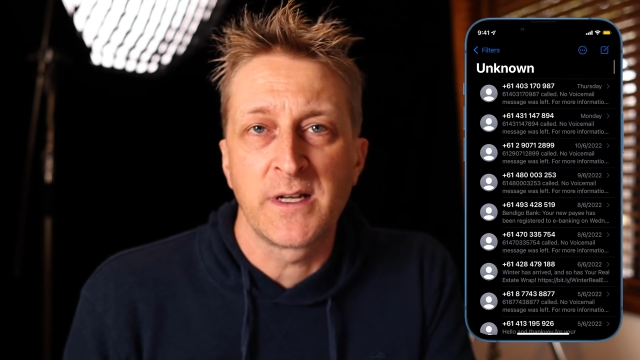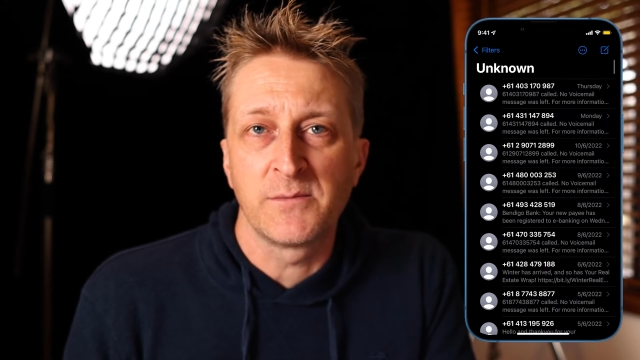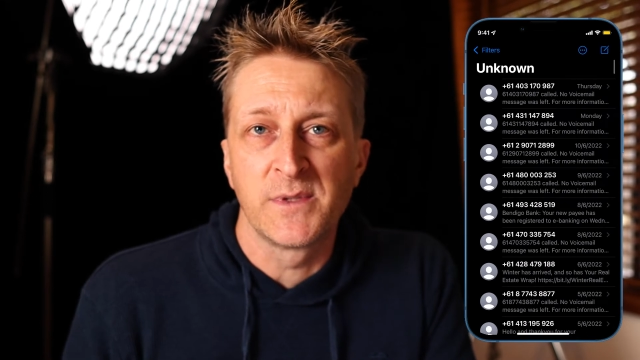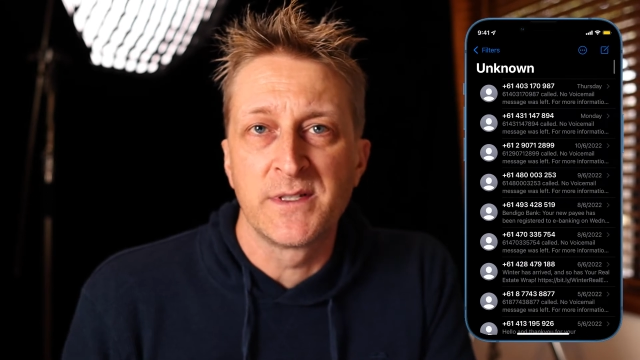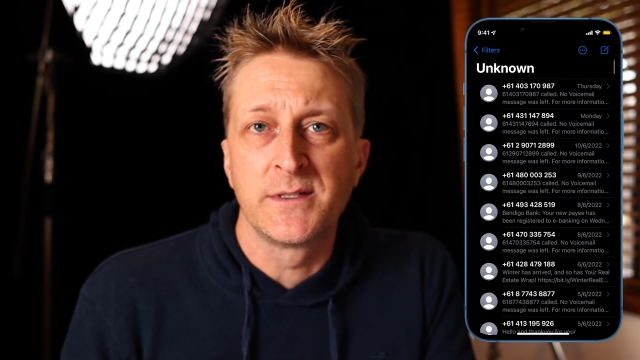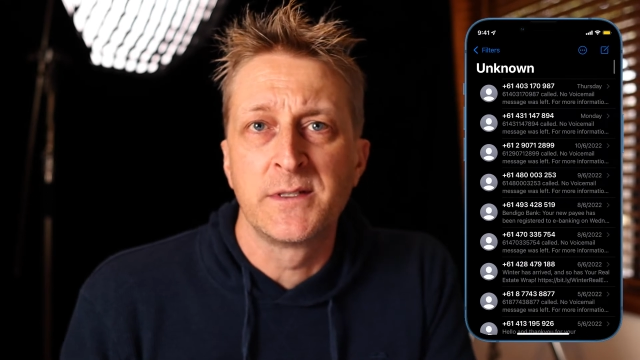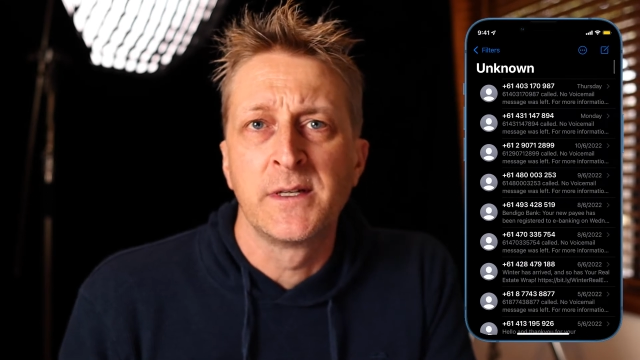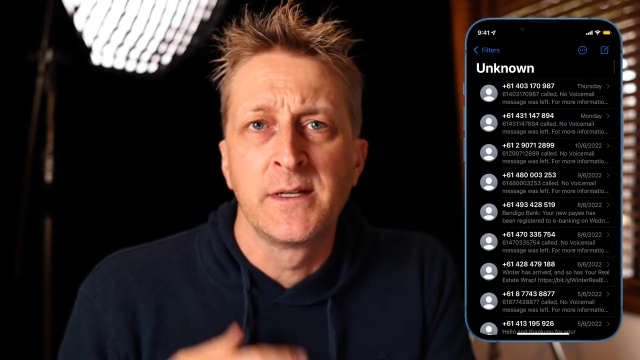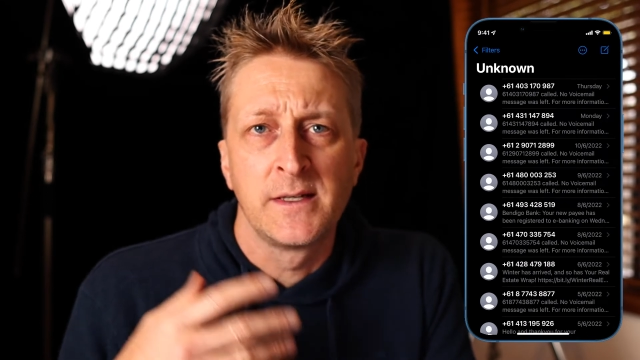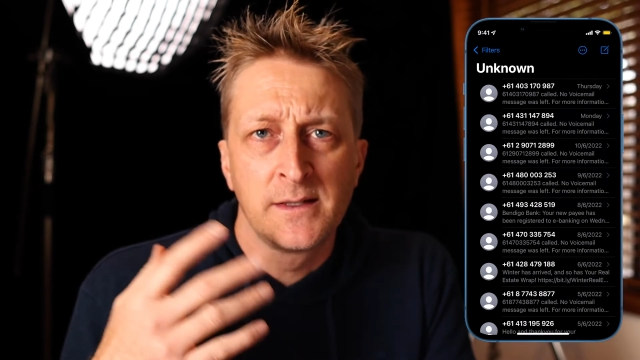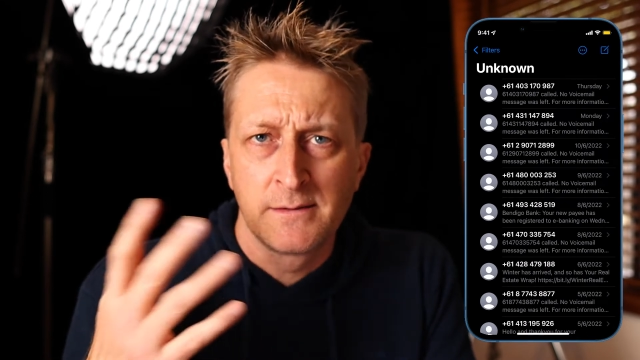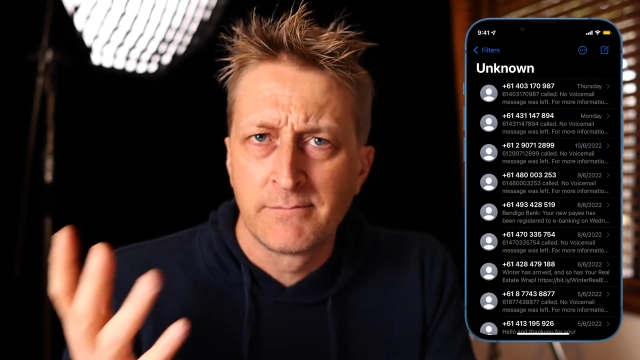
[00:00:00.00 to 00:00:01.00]
numbers
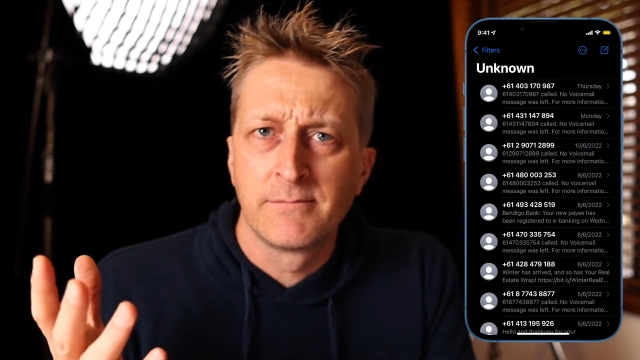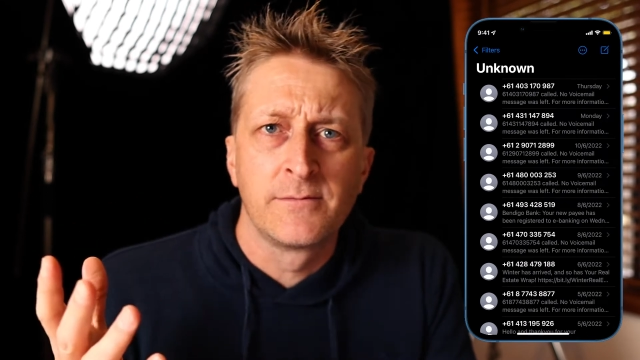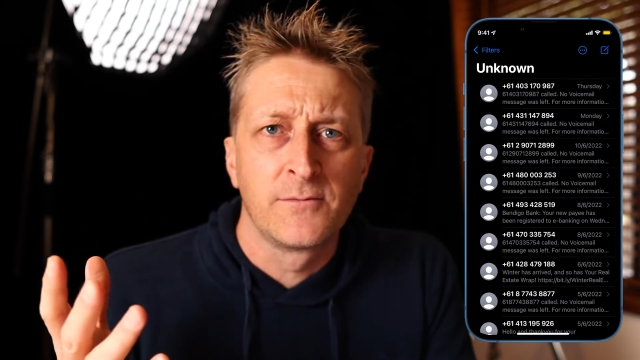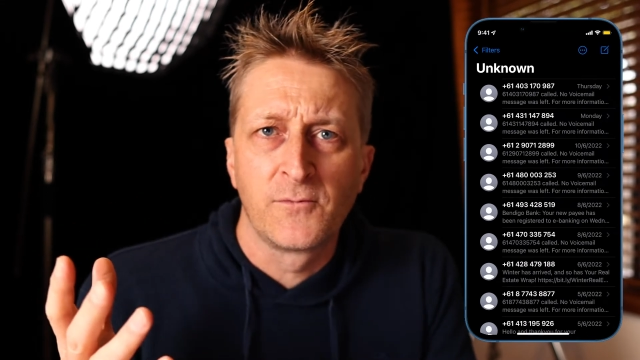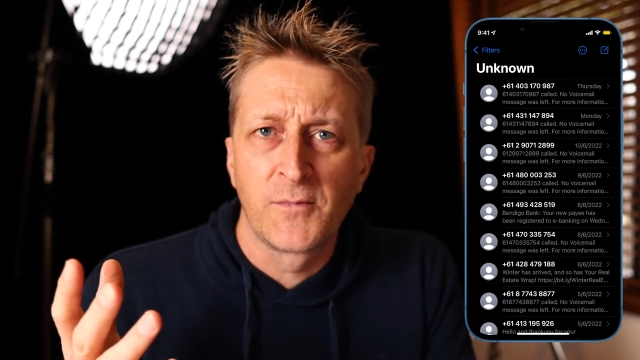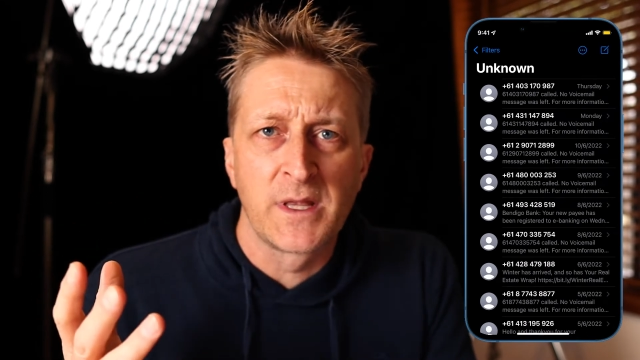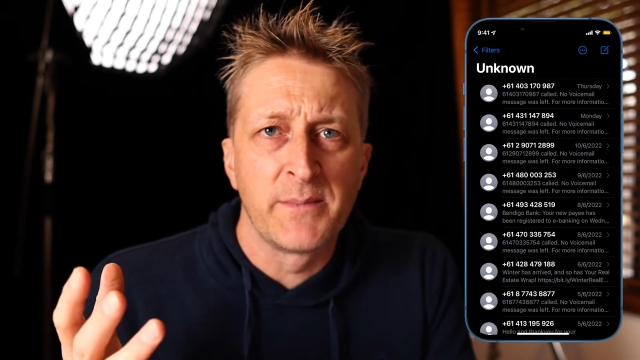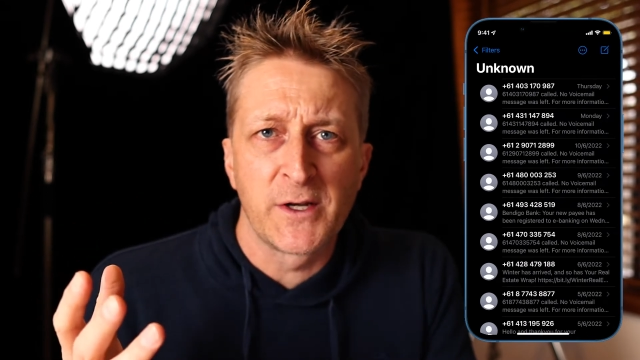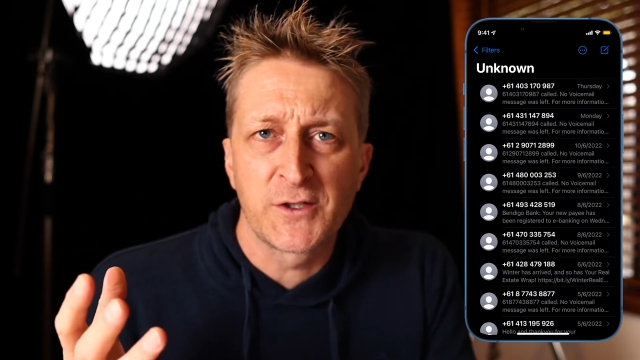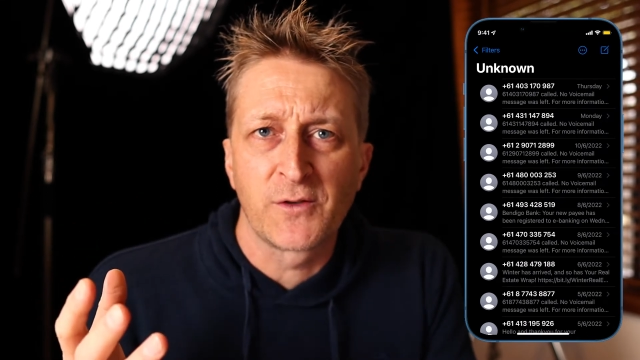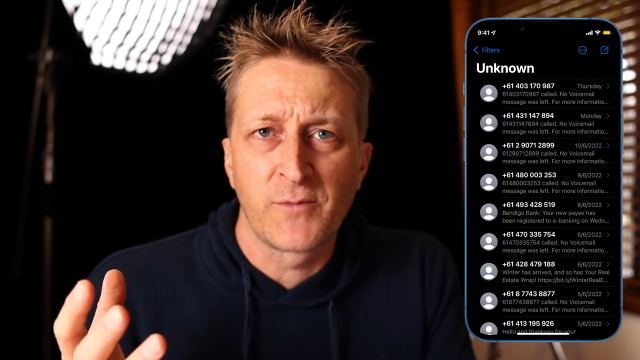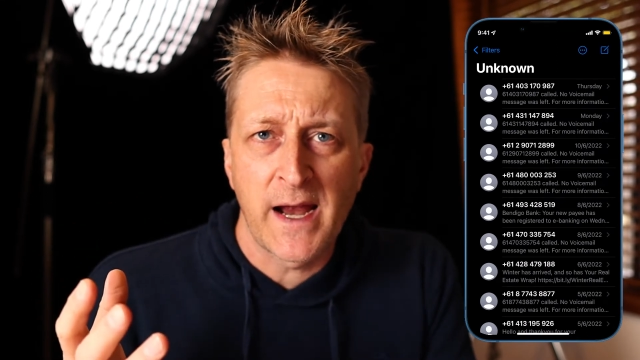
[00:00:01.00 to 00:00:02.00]
with a
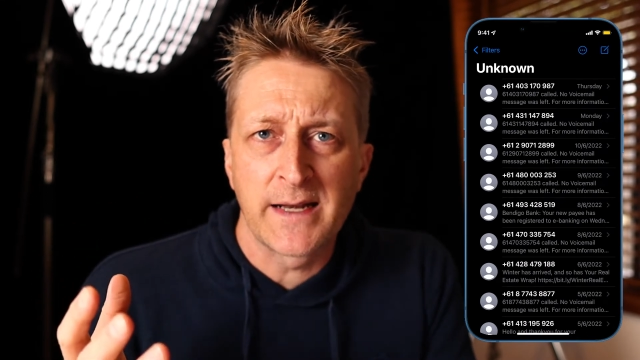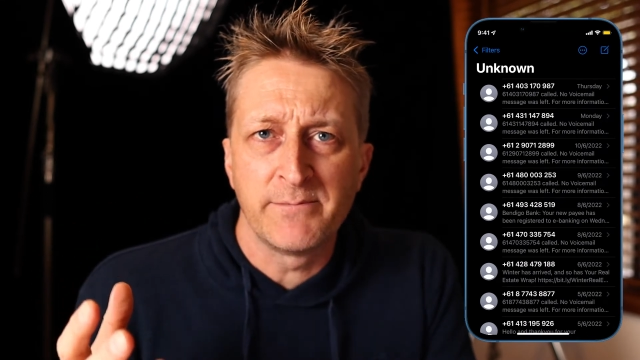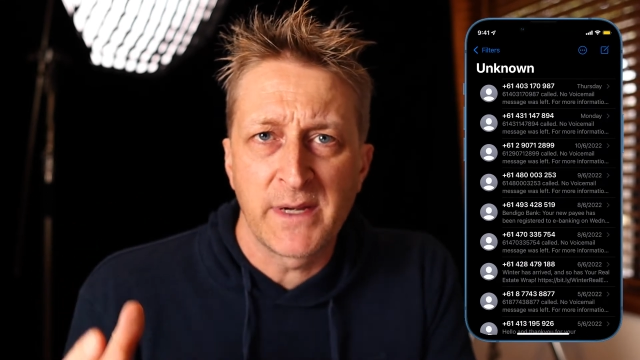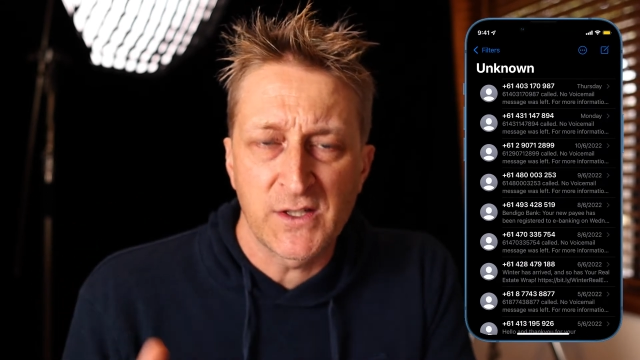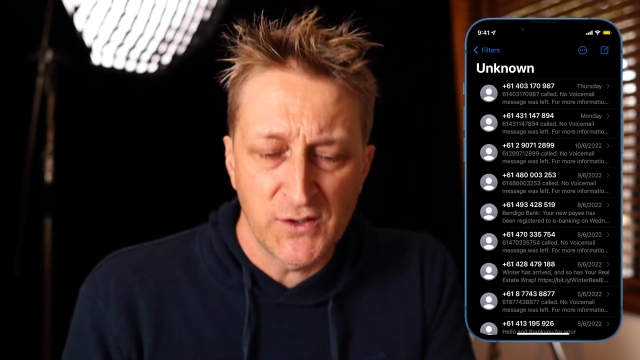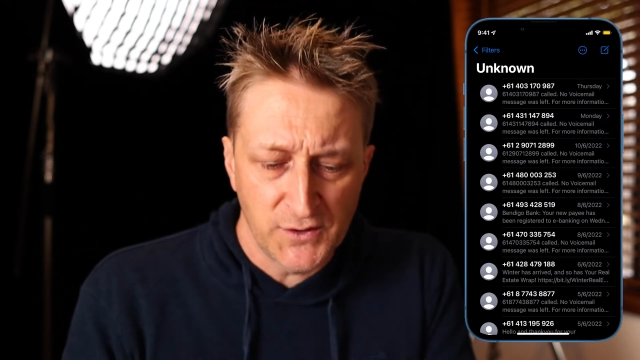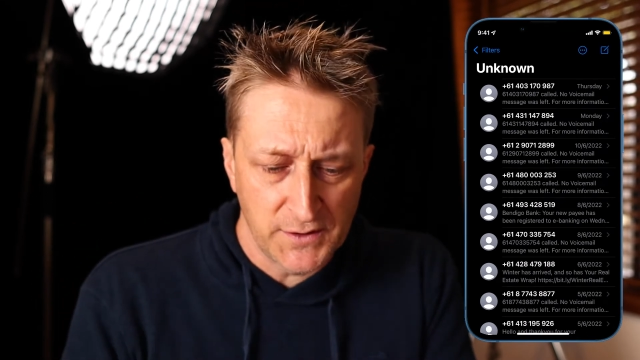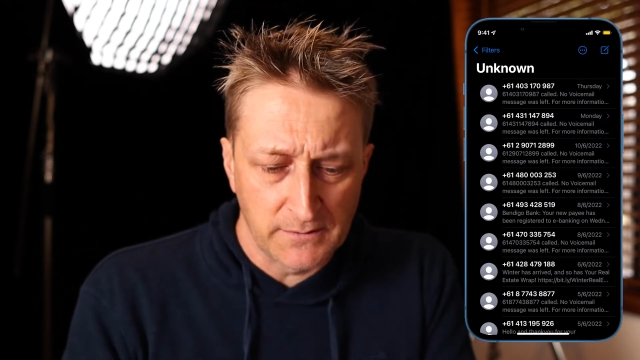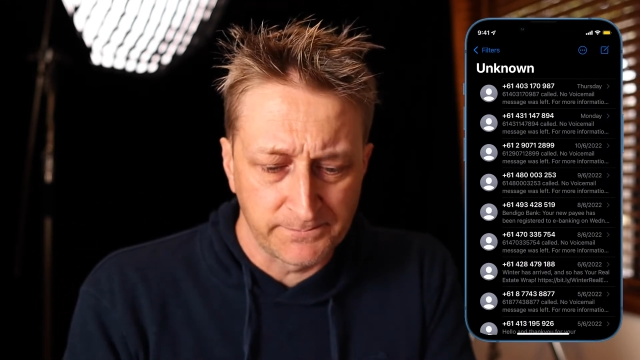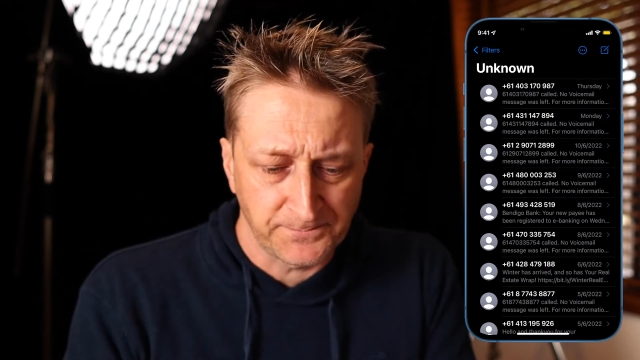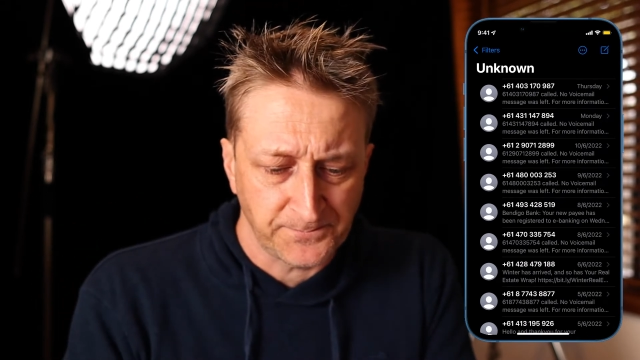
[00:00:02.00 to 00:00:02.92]
bunch of random messages.